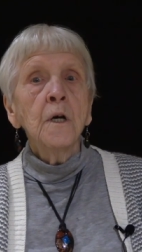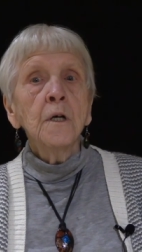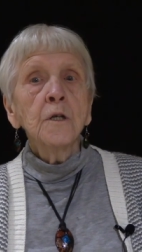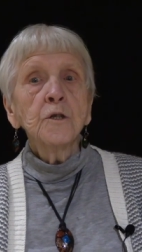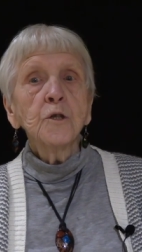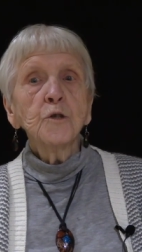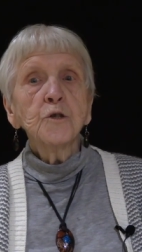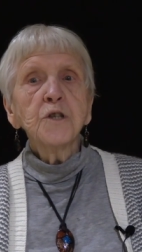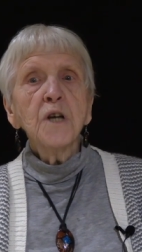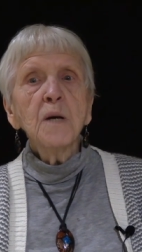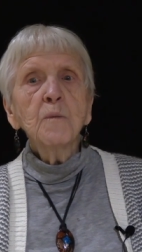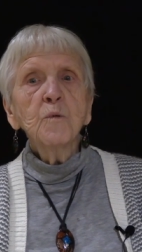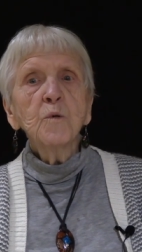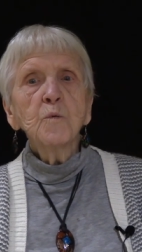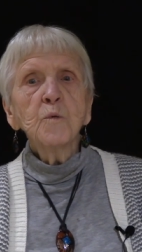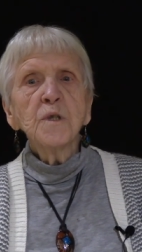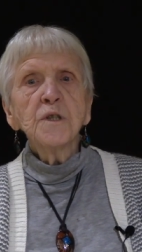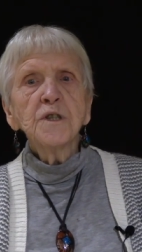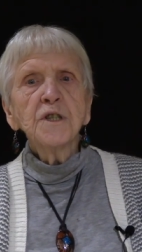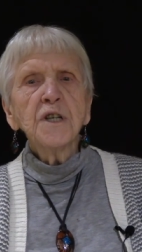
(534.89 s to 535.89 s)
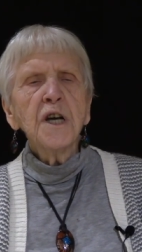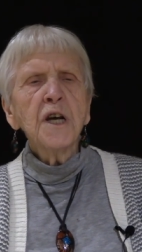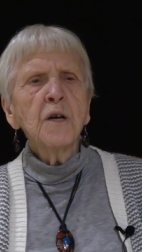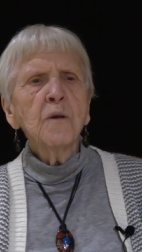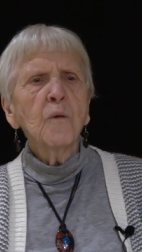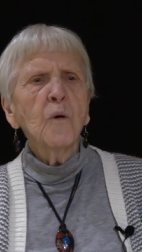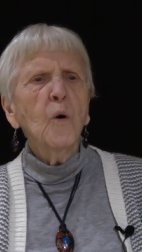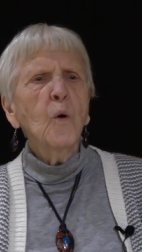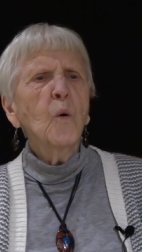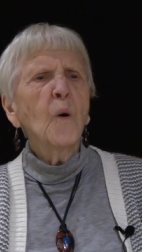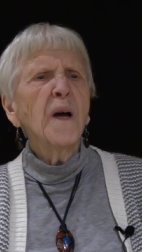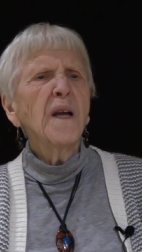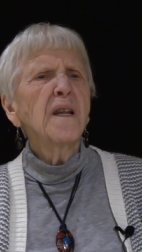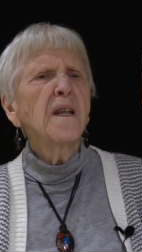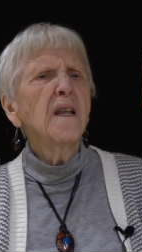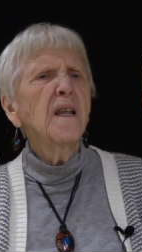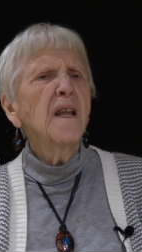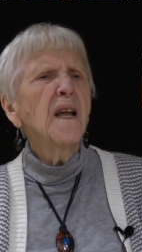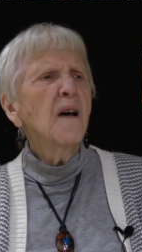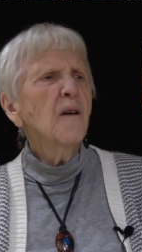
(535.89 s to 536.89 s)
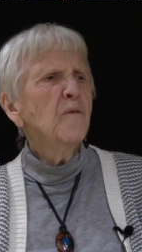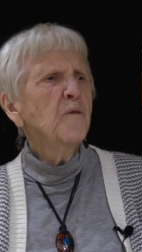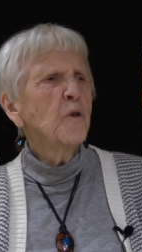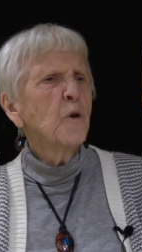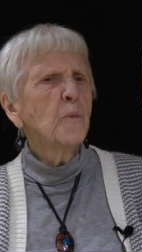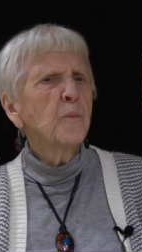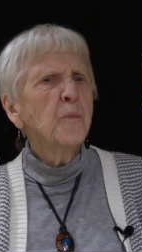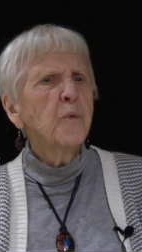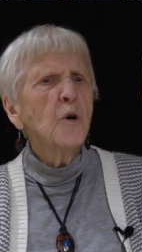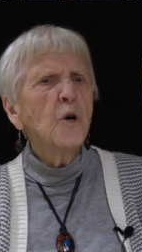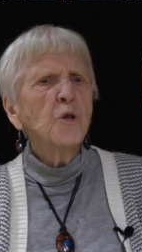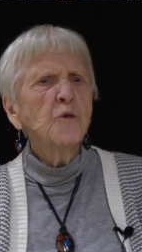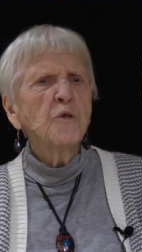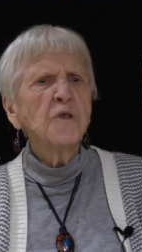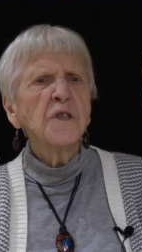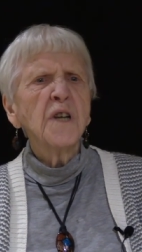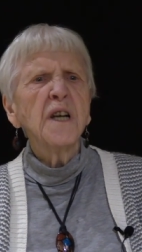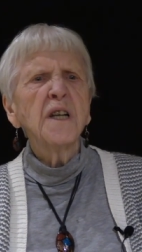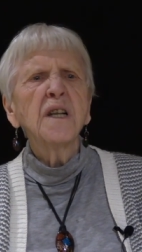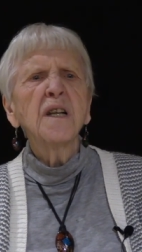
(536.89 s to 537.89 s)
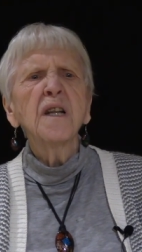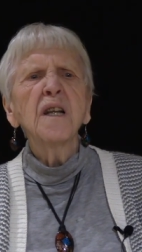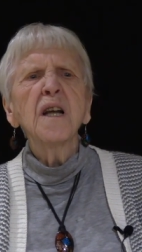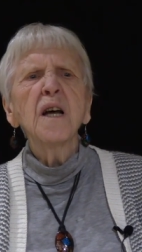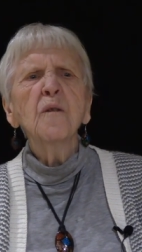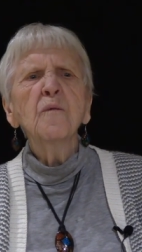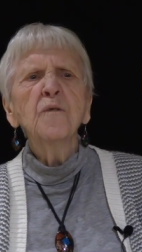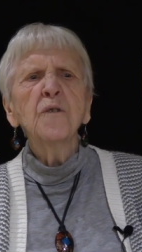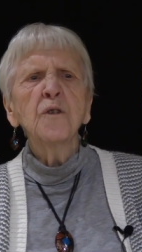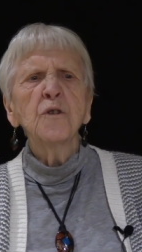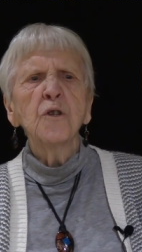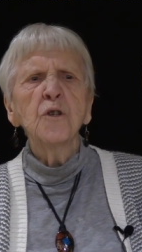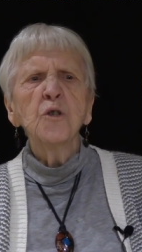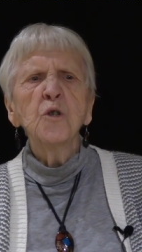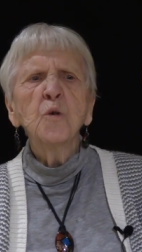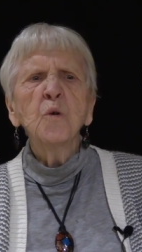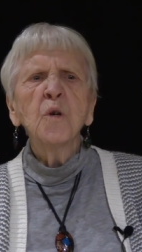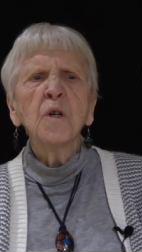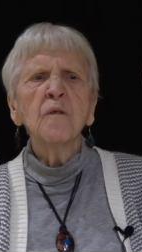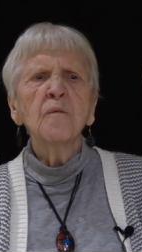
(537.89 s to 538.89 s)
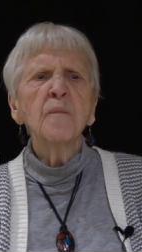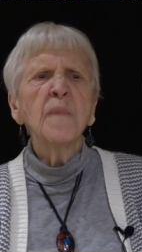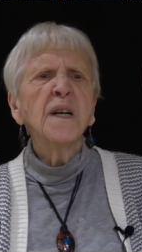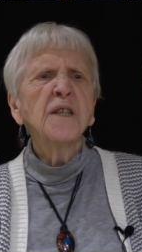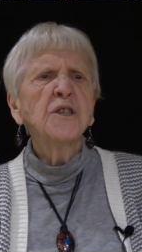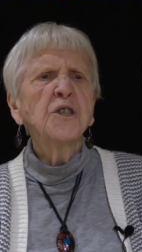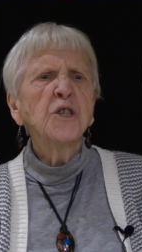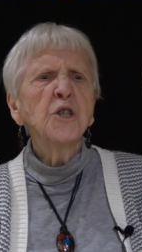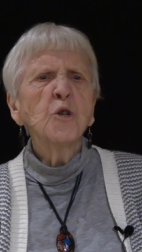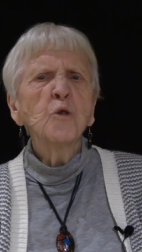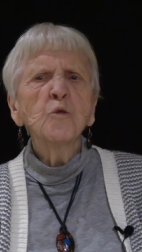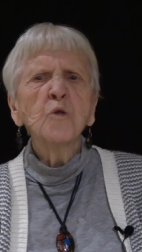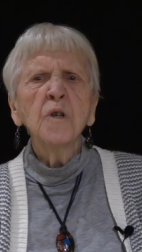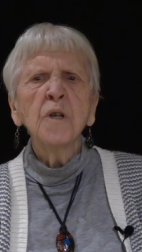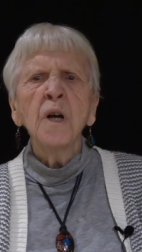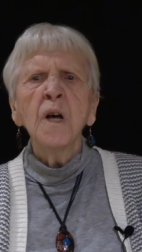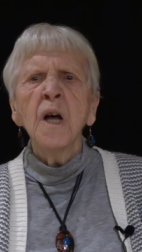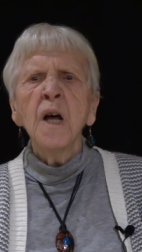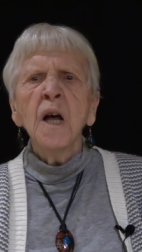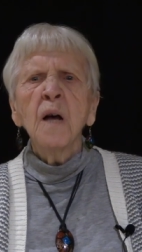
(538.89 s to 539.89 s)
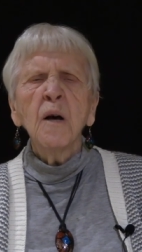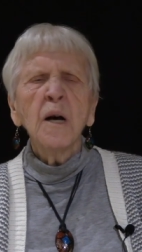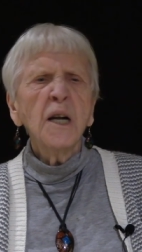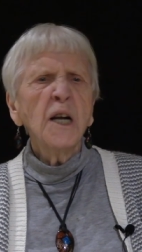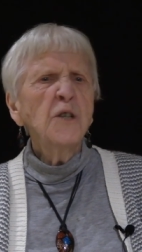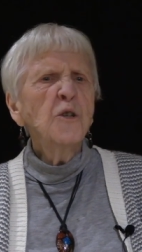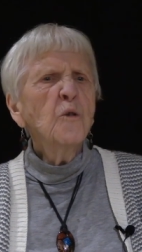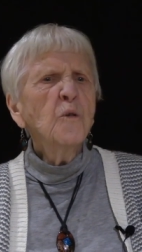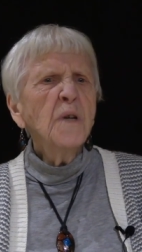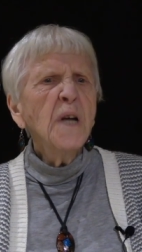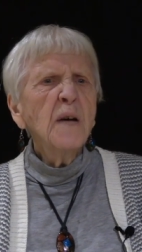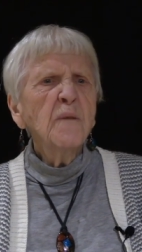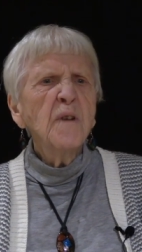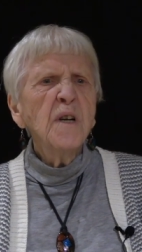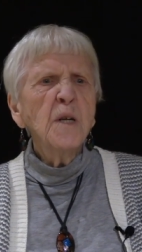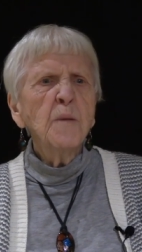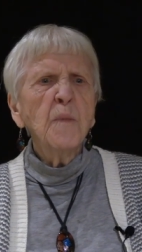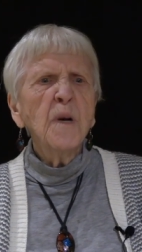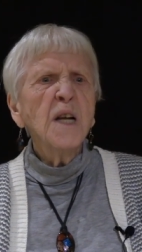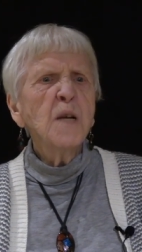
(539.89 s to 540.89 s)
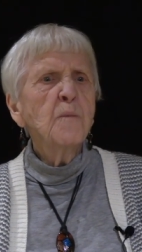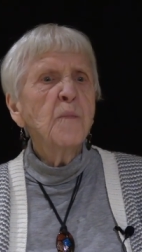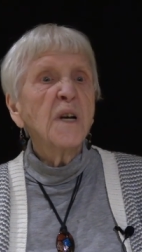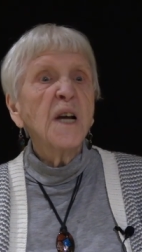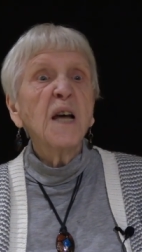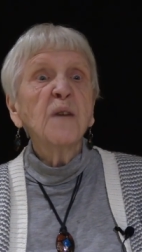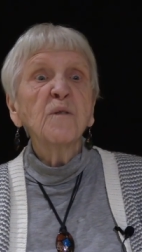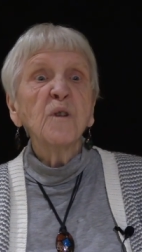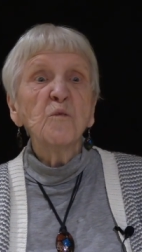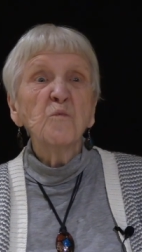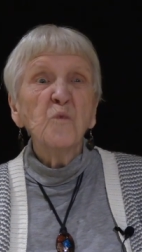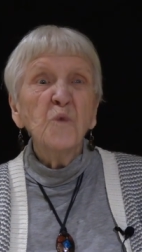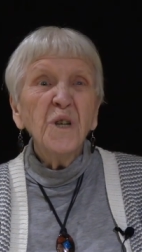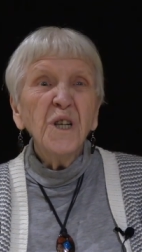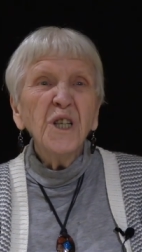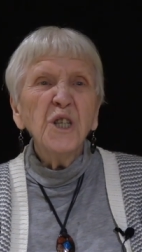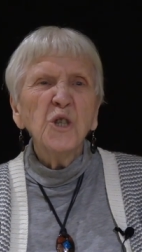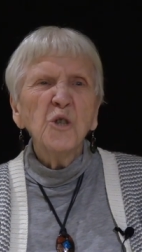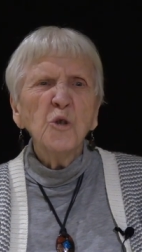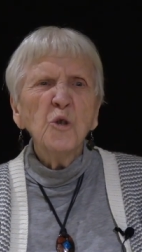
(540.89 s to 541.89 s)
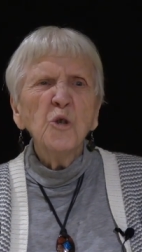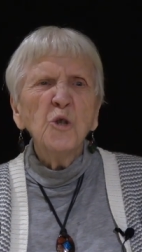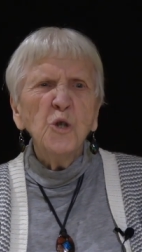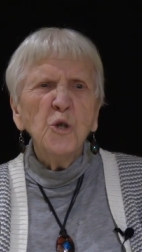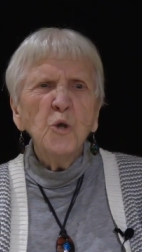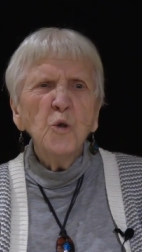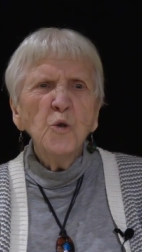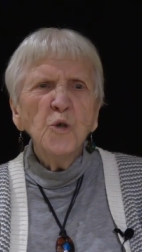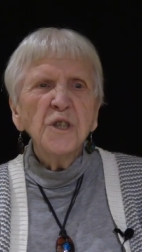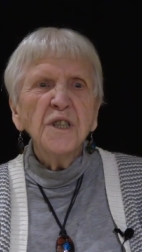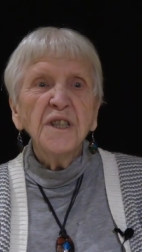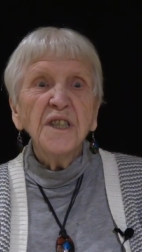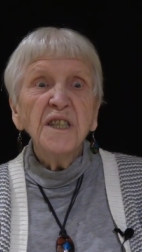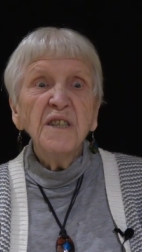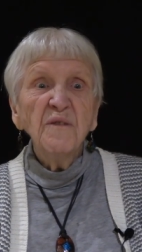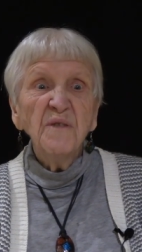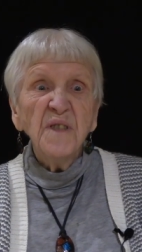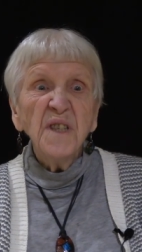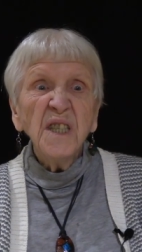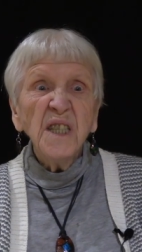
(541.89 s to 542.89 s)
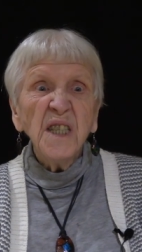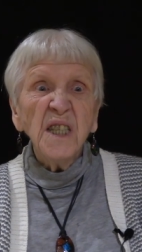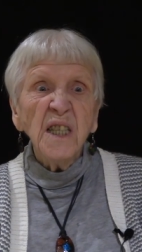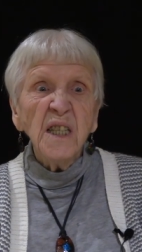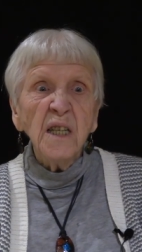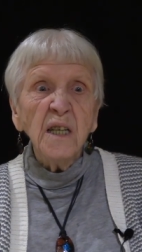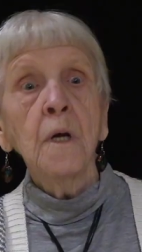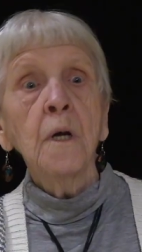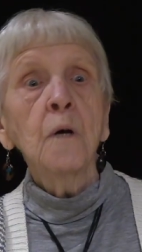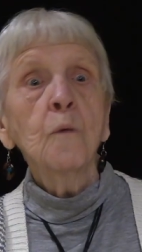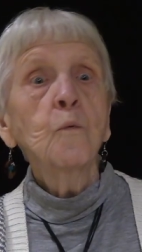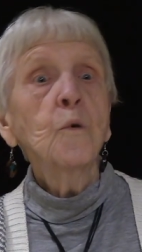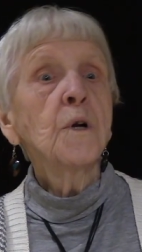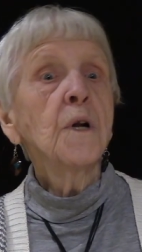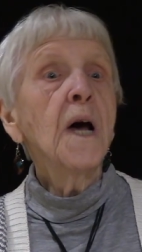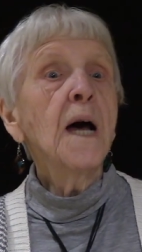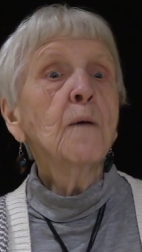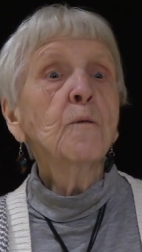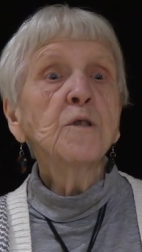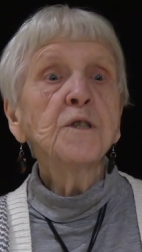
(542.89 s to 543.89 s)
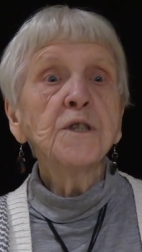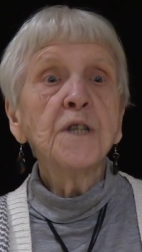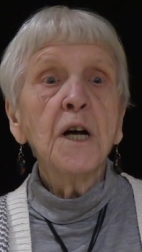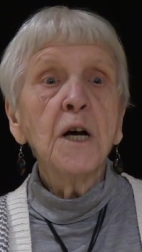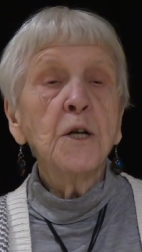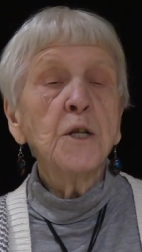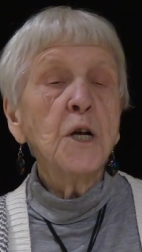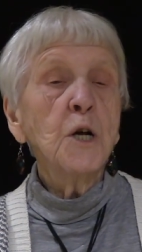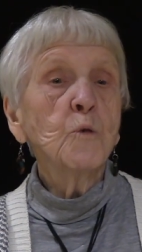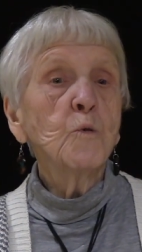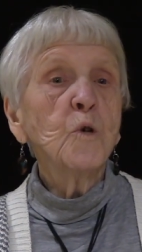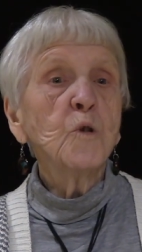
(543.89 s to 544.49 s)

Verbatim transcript: So someone would say, Oh, I love your portraits. I'd love you to do it of my children. And I don't have any money, but I have a really good used TV. When I was down there